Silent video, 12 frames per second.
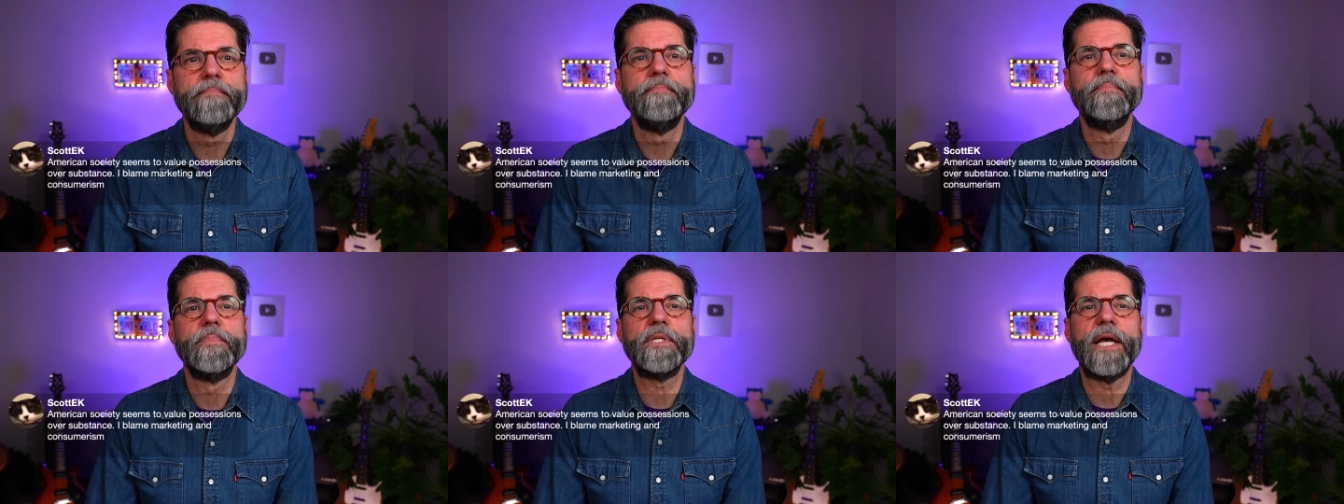
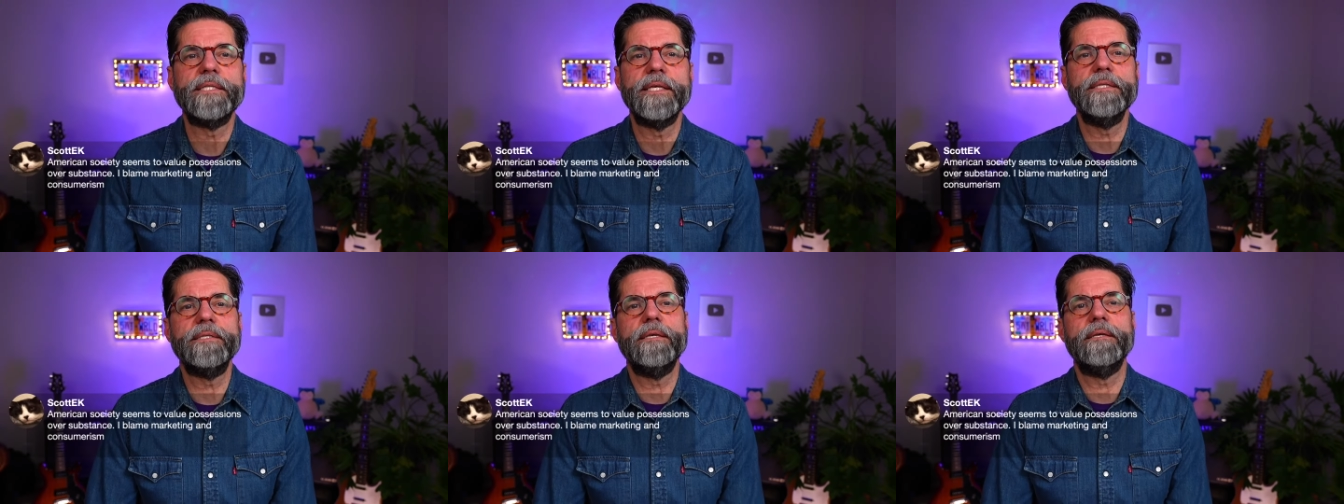Scott
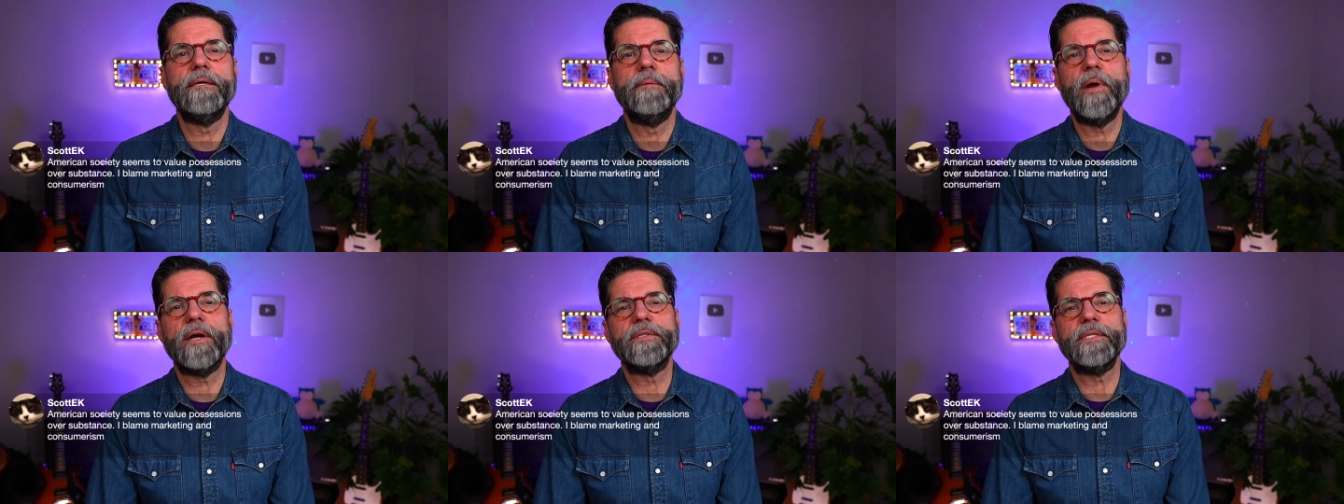says,
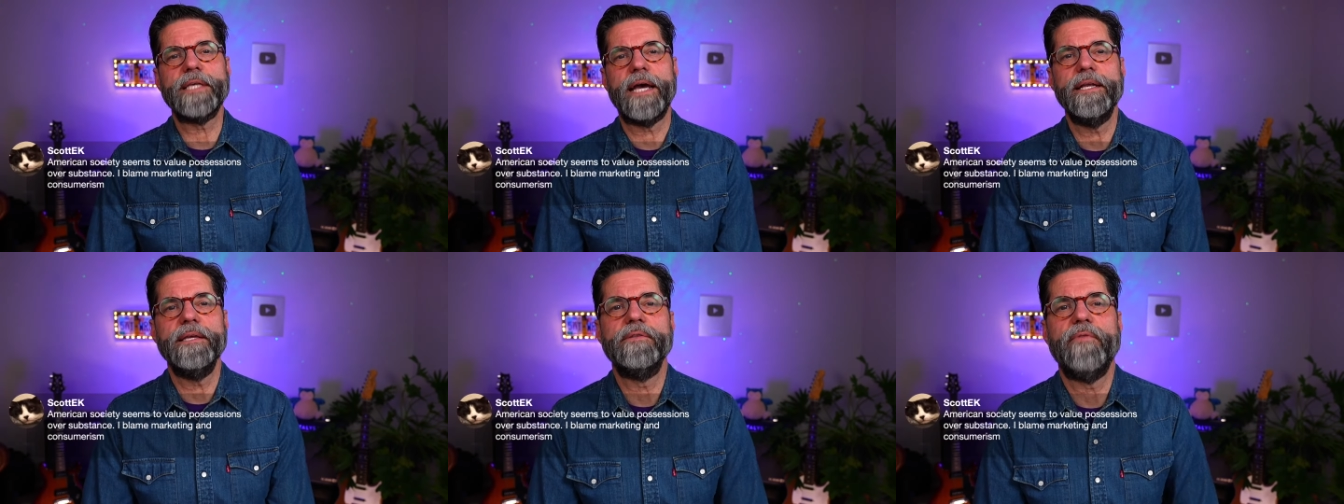American
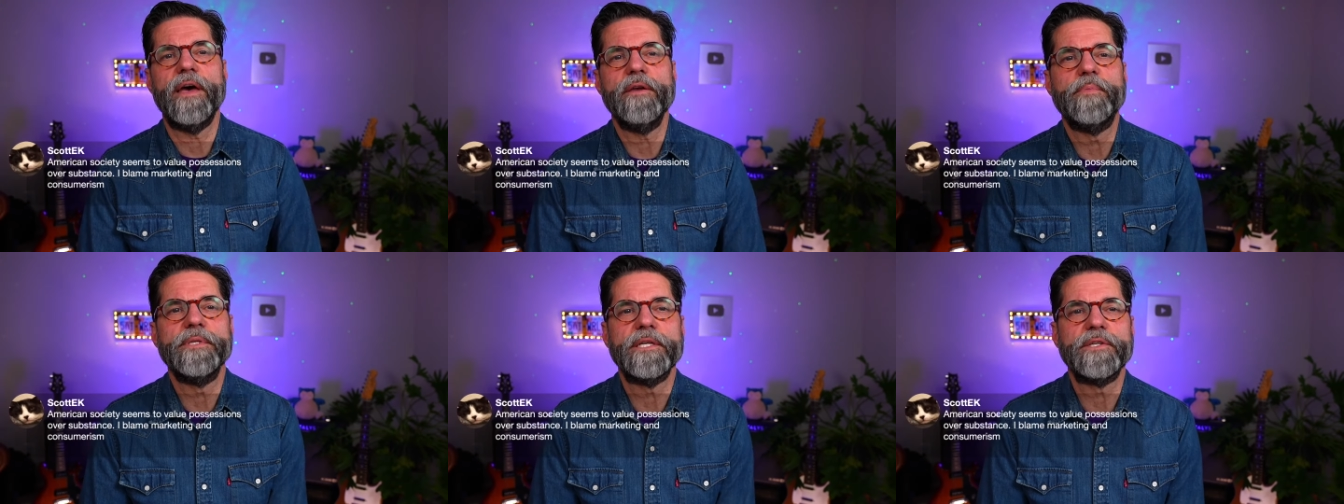society value
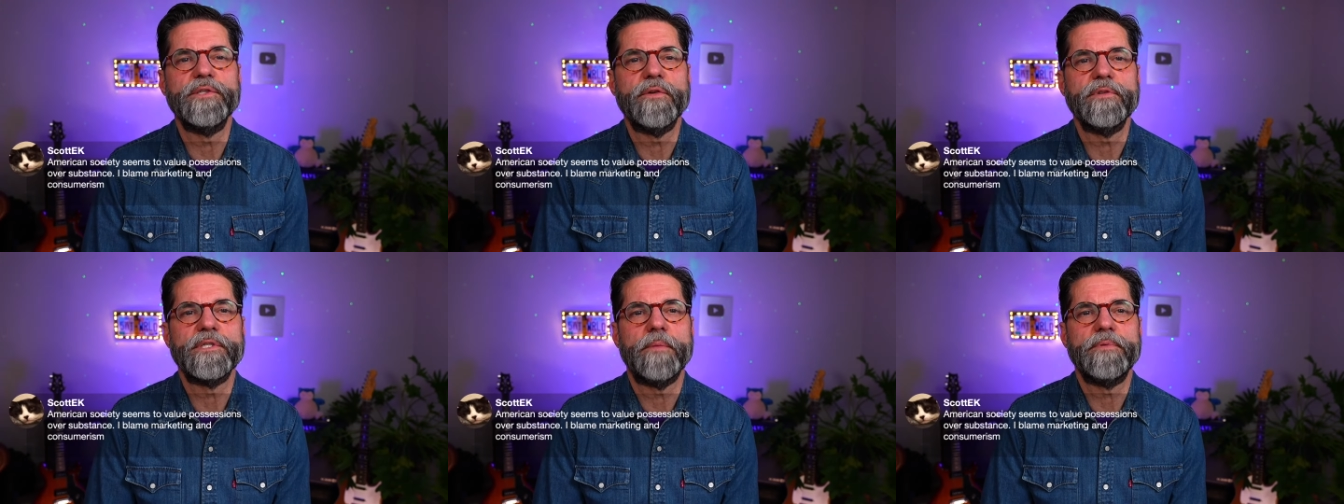possessions
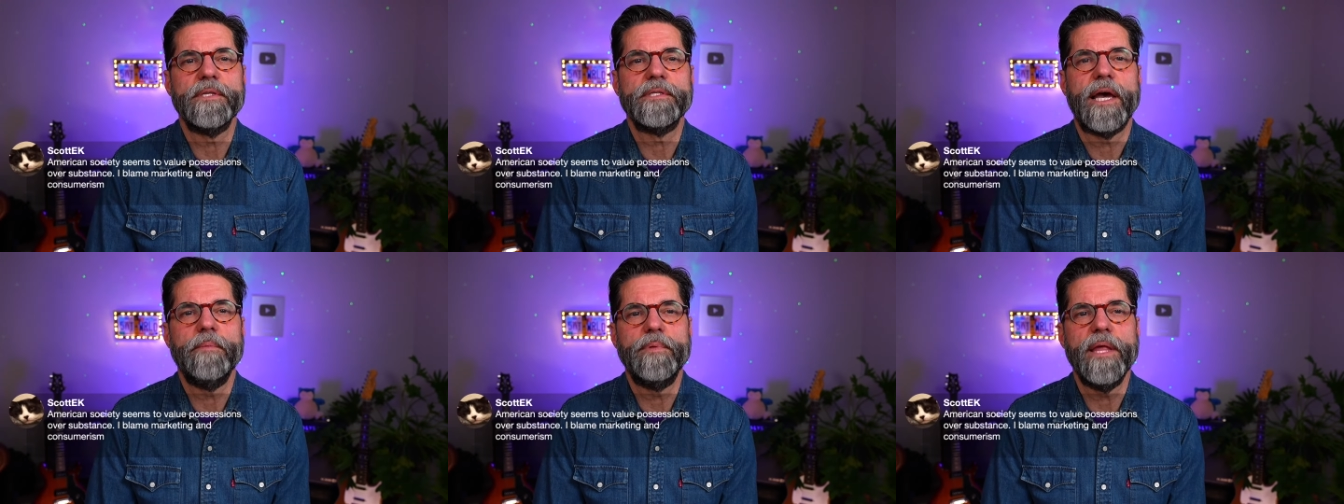over substance.
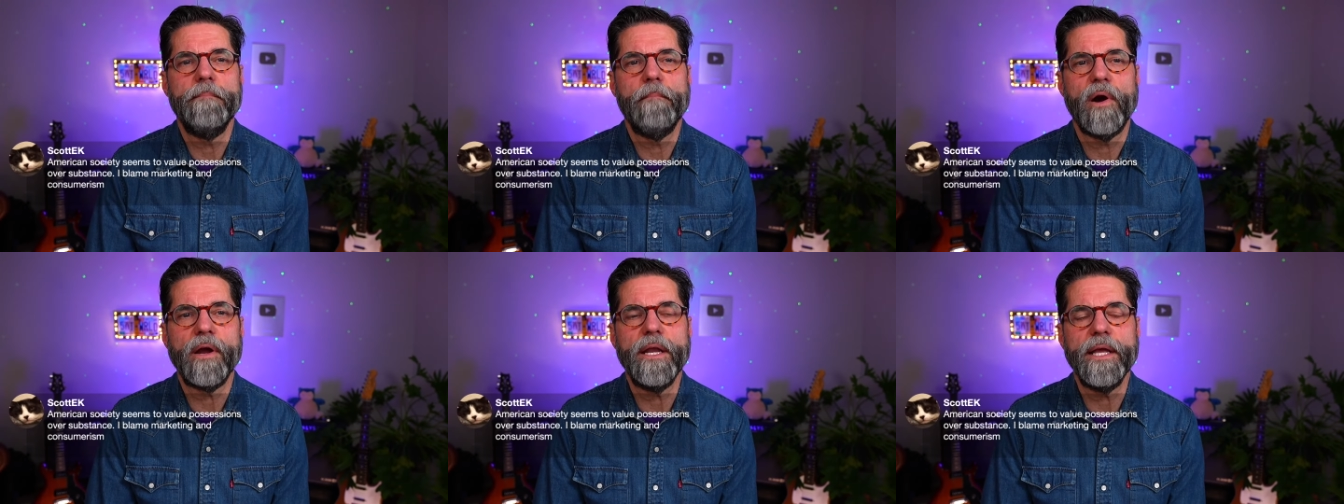I blame
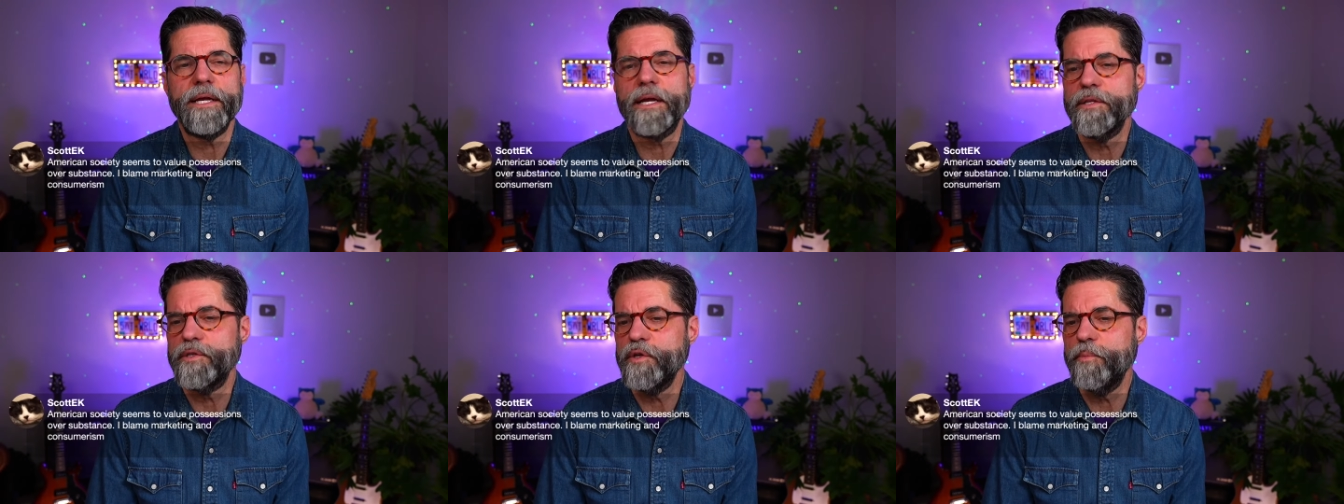marketing and
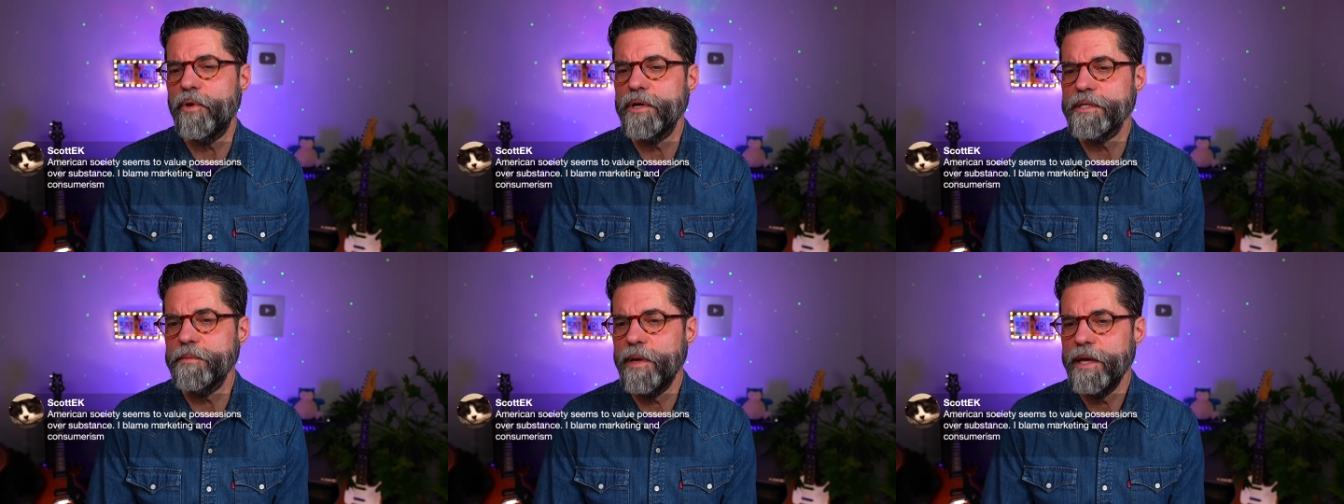
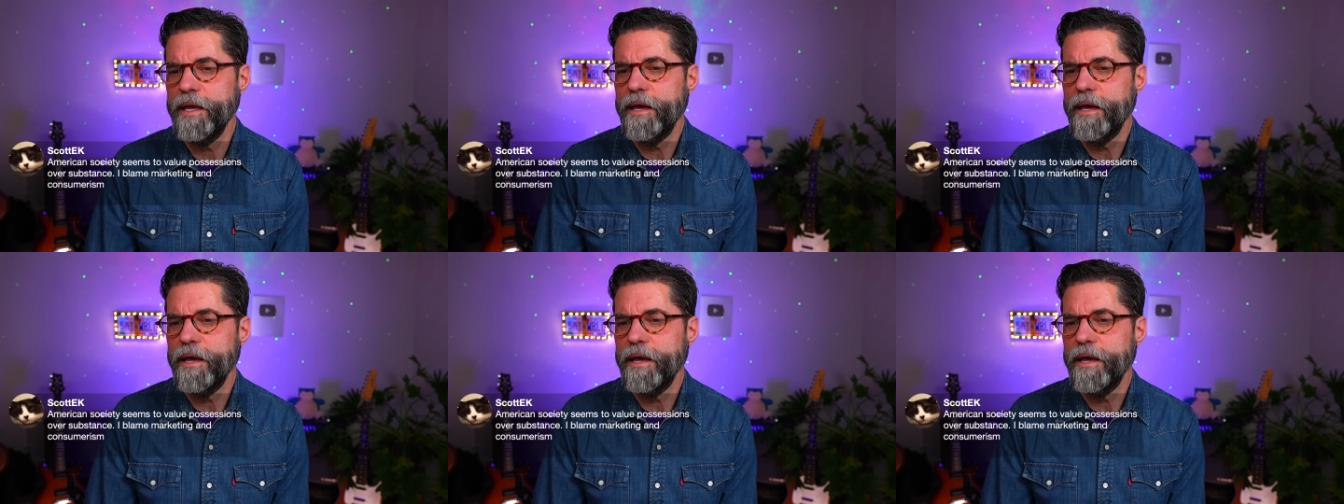consumerism.